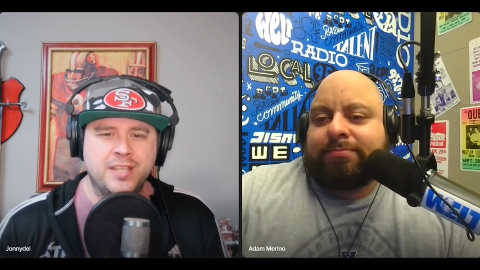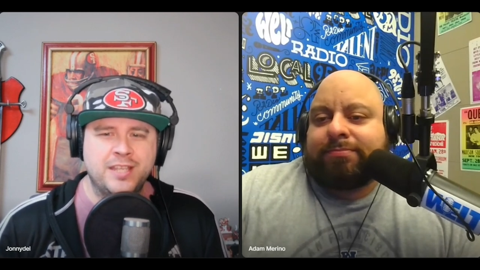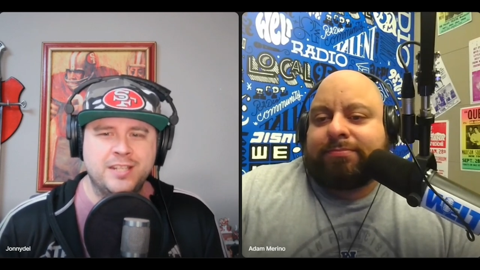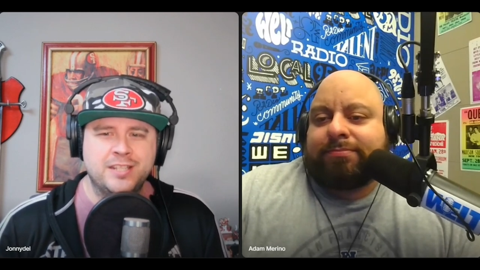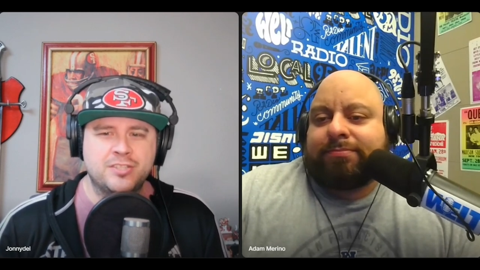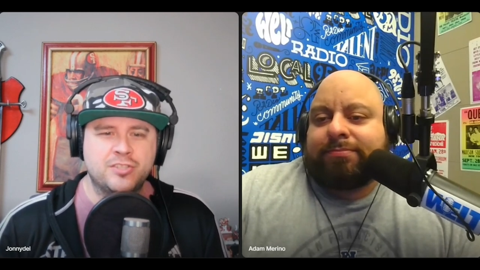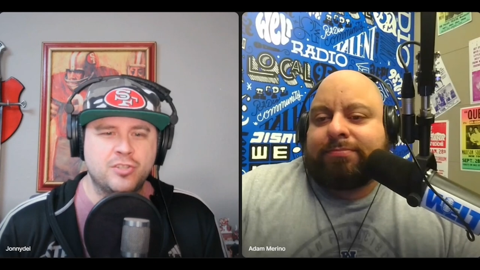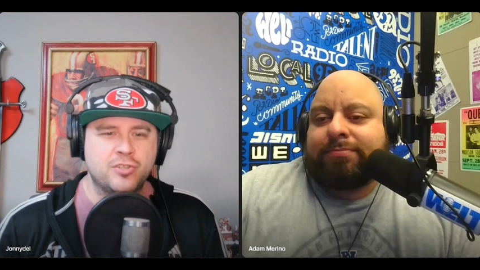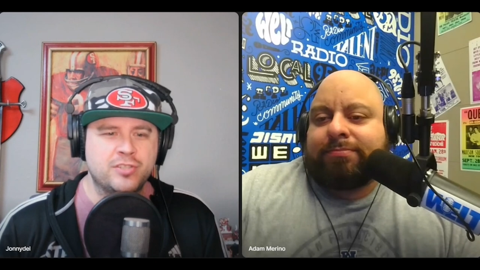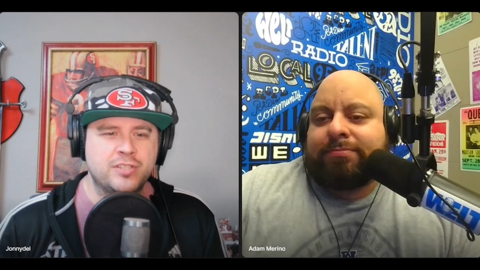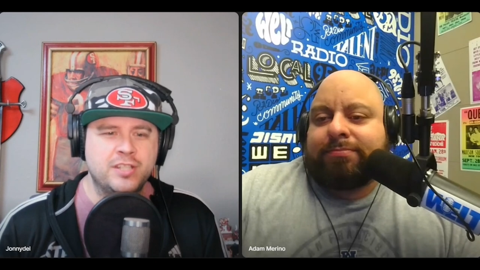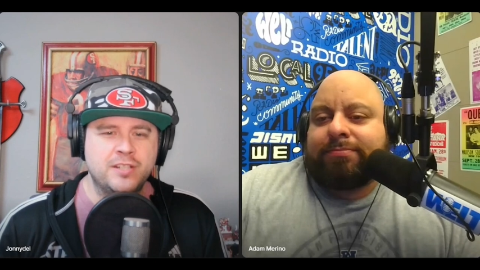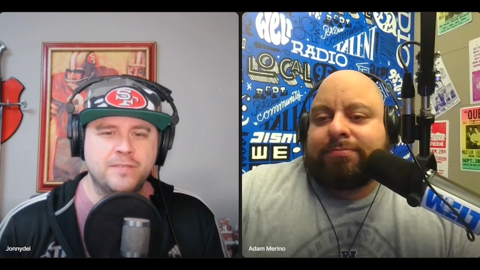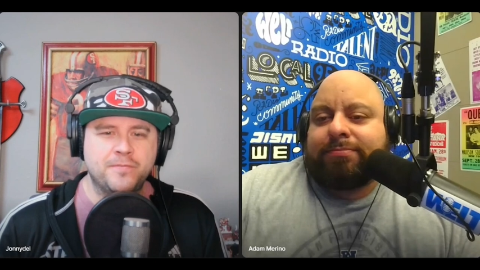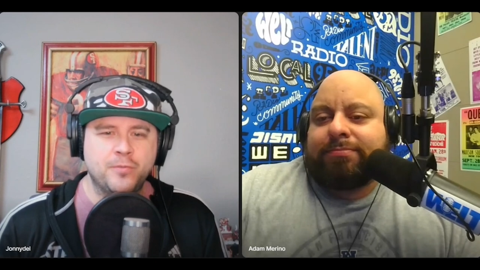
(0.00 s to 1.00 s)
Speaker 1: and it's
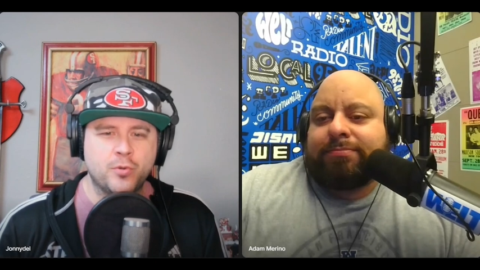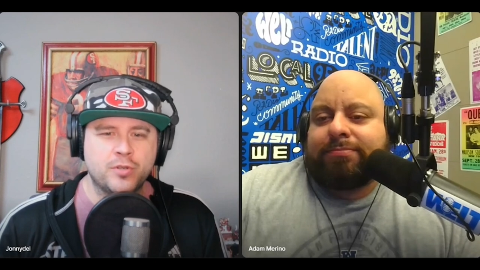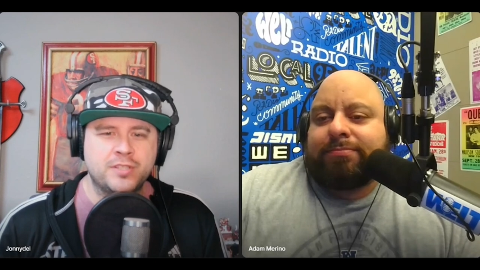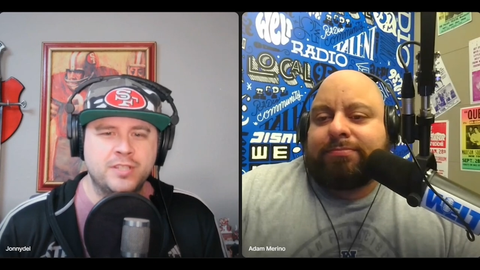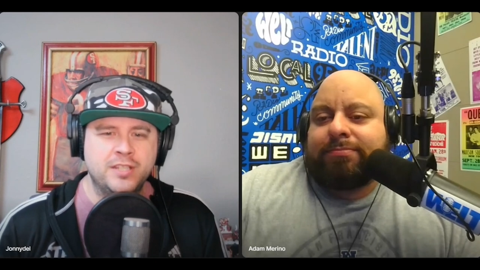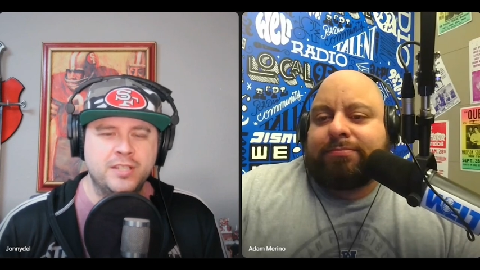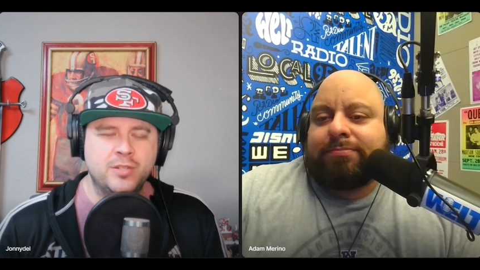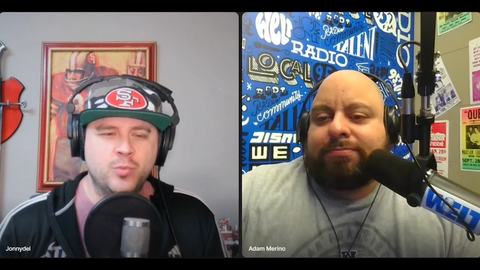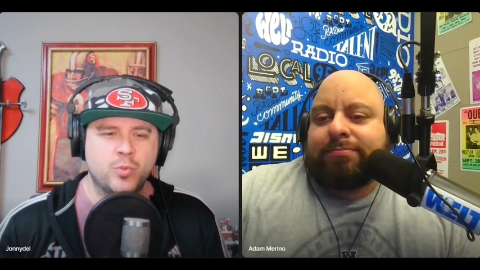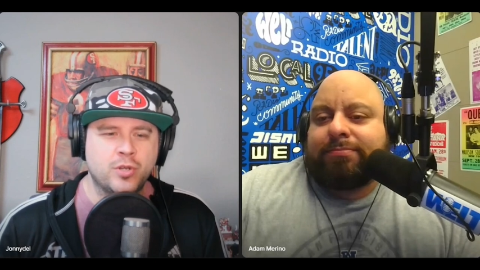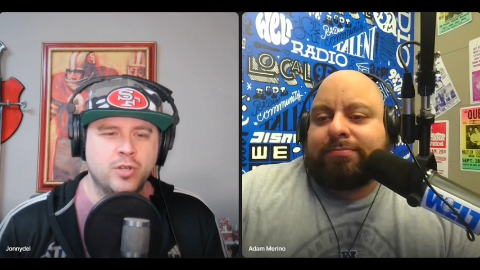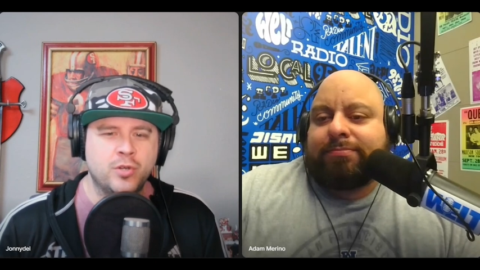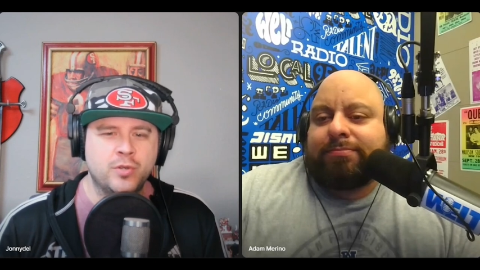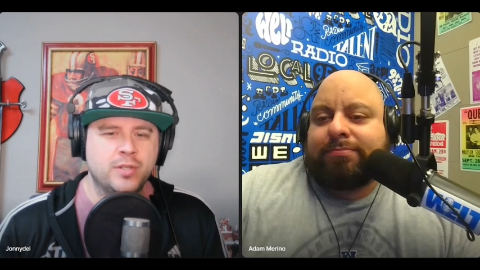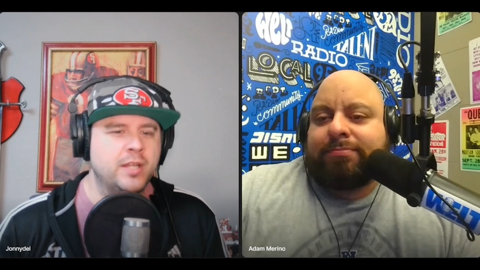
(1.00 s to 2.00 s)
thirteen to fourteen, and we're
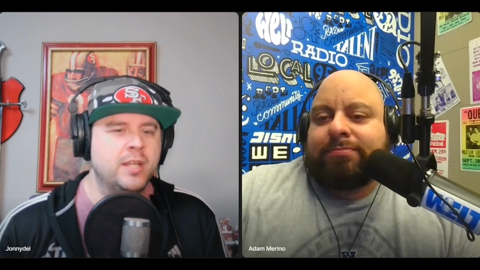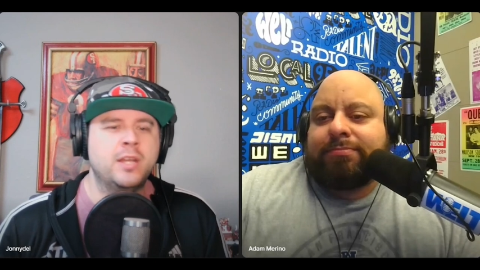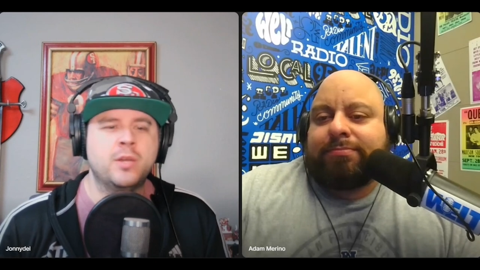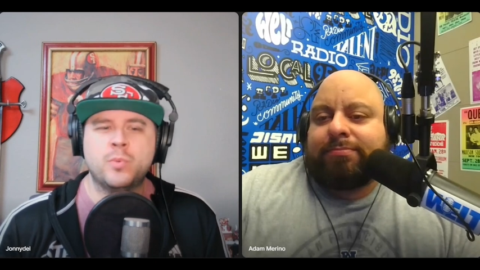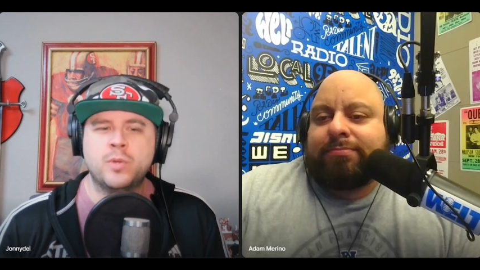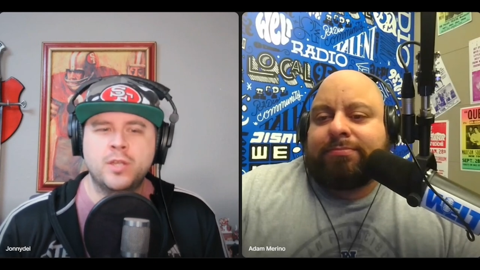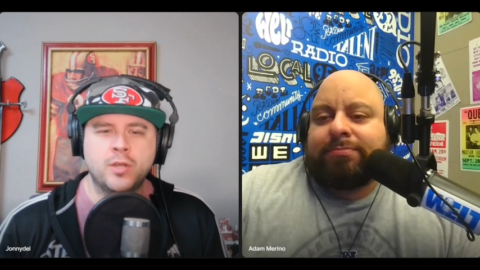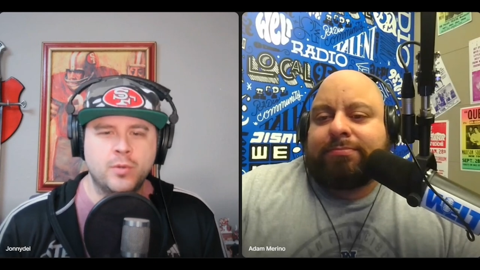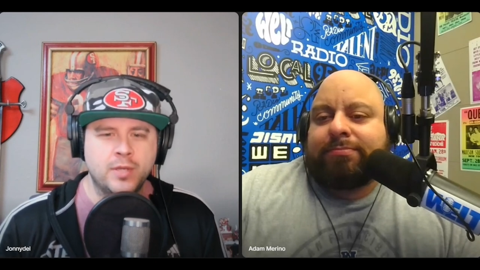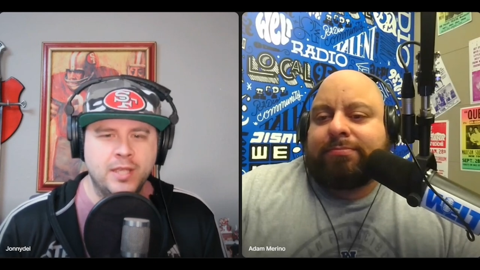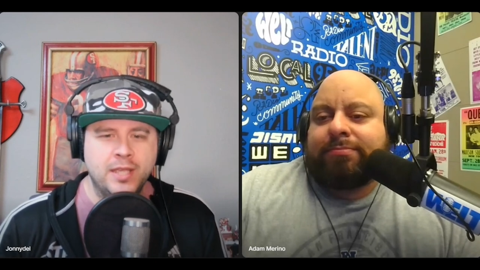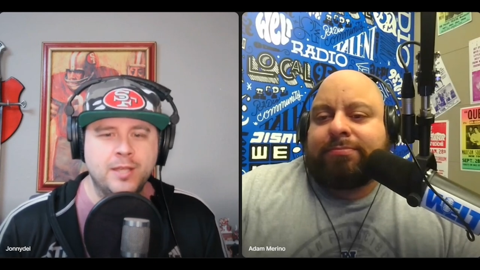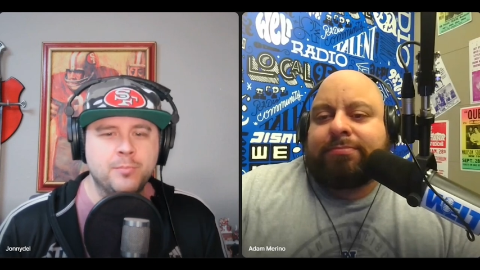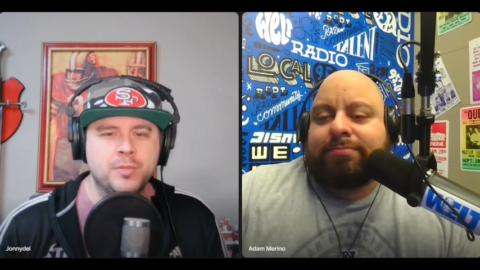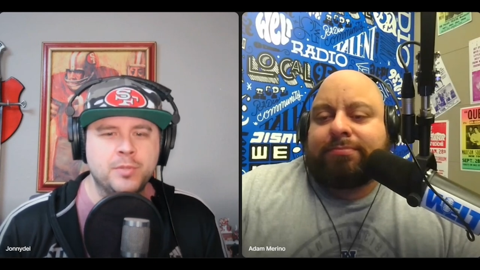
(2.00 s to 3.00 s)
going, here we go
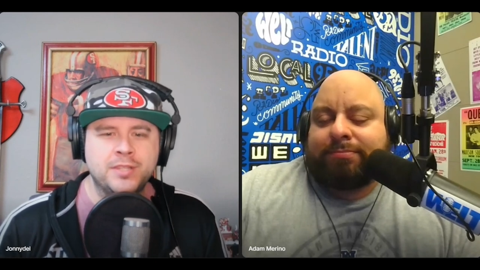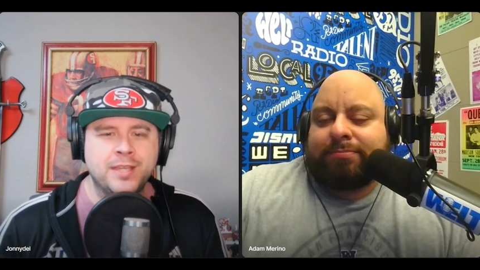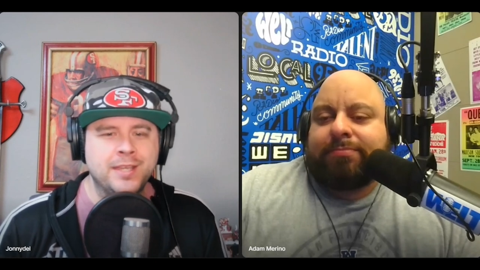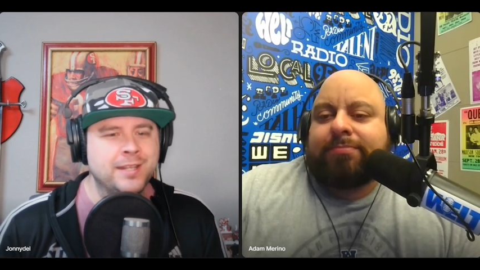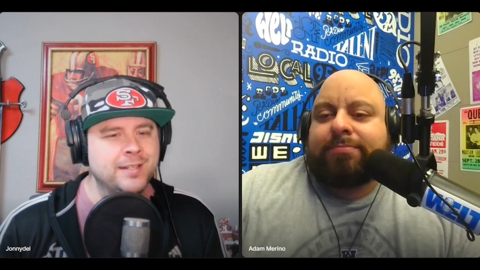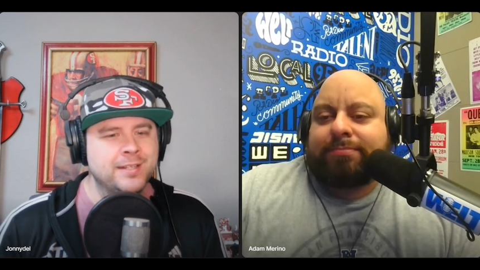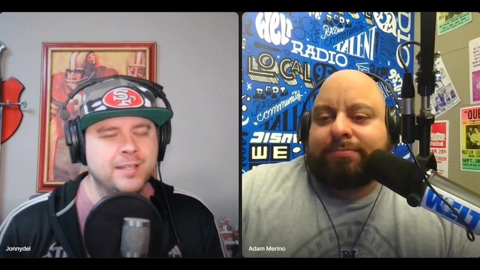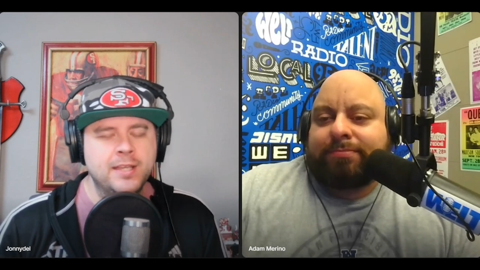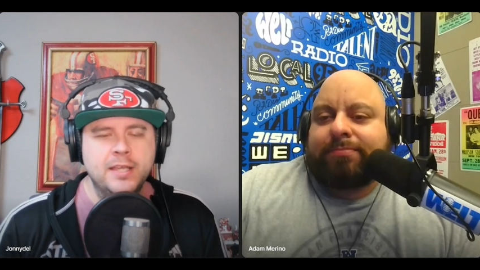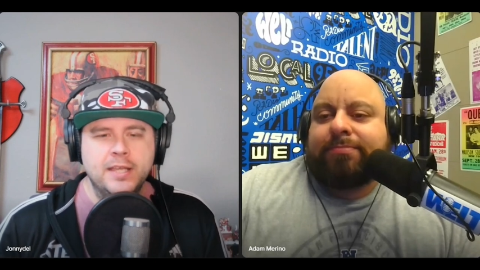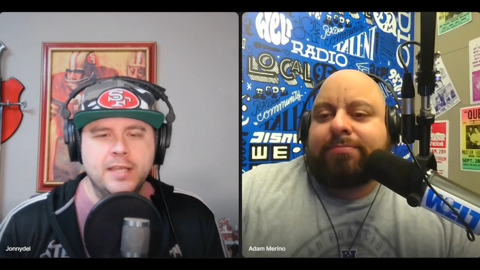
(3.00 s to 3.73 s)
again. But then,